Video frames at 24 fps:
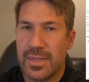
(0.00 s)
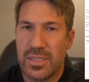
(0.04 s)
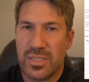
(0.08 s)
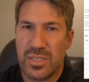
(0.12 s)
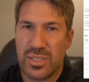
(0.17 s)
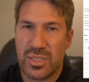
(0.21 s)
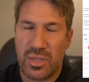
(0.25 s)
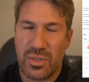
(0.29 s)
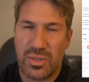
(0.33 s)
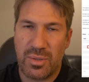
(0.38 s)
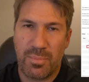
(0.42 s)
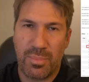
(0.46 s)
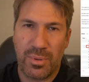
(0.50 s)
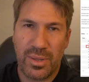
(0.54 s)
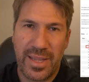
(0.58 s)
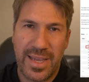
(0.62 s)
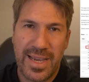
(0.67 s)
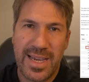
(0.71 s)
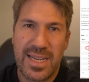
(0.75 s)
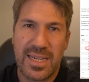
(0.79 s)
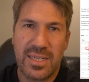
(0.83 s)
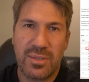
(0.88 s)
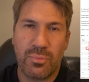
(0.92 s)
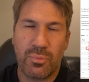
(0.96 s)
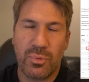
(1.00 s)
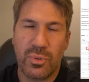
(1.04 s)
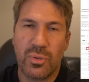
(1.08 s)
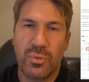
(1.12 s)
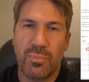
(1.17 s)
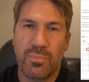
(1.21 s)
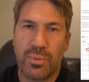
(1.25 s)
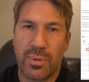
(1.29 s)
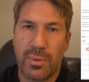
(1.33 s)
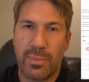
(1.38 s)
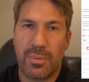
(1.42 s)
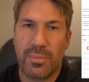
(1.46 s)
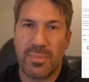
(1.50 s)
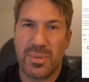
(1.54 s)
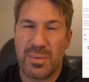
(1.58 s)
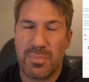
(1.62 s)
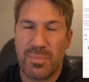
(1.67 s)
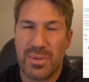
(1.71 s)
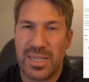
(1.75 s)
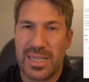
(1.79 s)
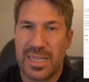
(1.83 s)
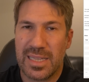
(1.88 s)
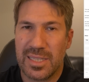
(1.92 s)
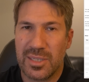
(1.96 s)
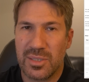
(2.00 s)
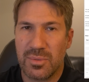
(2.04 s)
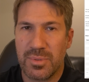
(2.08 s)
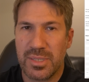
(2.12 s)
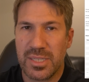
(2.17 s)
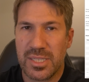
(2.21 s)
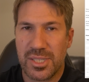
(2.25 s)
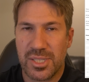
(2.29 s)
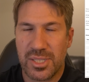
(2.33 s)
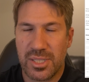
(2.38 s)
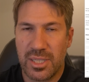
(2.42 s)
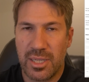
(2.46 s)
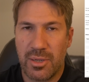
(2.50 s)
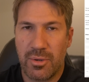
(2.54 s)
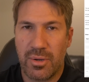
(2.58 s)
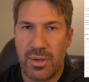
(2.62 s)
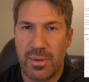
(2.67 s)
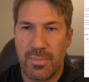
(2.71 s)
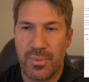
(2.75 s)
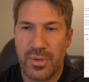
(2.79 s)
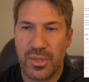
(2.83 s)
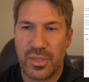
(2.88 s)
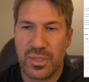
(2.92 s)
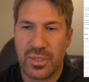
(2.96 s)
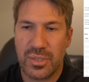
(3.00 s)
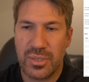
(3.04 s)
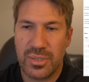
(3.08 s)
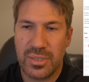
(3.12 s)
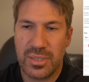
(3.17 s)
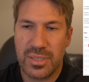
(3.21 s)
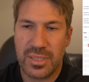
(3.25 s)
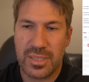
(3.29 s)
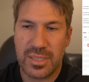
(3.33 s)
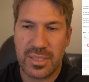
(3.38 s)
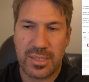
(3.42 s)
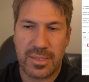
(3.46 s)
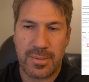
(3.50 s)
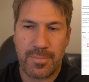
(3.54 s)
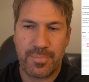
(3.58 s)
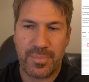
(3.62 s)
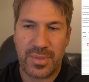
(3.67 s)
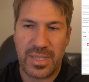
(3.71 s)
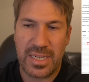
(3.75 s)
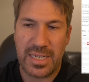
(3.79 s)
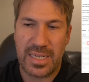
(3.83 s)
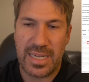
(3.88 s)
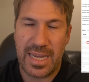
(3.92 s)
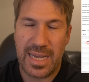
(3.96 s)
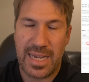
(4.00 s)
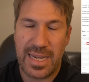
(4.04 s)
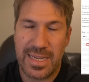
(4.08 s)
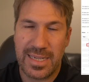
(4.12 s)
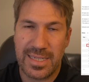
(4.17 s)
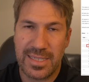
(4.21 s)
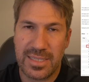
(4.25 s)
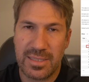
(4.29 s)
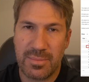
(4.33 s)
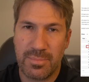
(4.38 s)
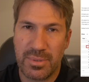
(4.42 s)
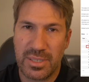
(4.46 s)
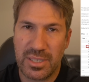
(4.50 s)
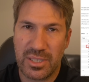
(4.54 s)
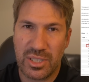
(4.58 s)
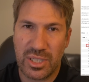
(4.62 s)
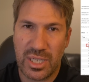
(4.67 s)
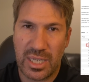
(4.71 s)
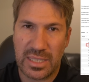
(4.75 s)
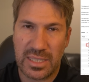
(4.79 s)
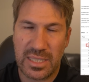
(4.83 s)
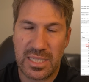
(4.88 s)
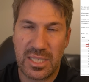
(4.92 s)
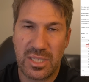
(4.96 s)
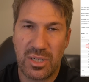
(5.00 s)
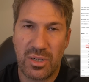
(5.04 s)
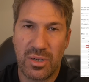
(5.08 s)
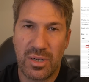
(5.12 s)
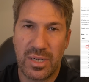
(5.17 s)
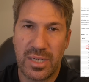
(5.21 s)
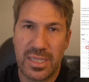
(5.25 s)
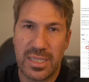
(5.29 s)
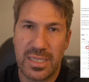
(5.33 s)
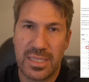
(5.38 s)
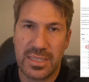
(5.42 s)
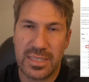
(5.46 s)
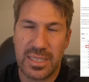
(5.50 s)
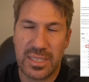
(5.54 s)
So the Blade will probably be a little bit slower because it has the big chunky tyres.